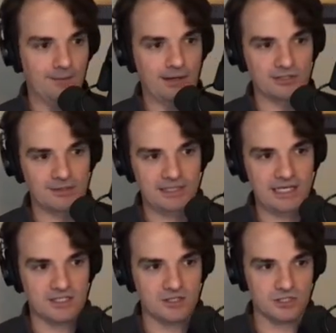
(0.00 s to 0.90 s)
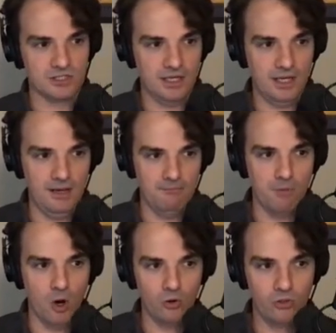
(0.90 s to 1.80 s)
Micronaut applications uh,
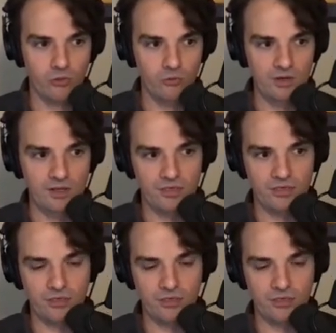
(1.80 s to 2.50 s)
both with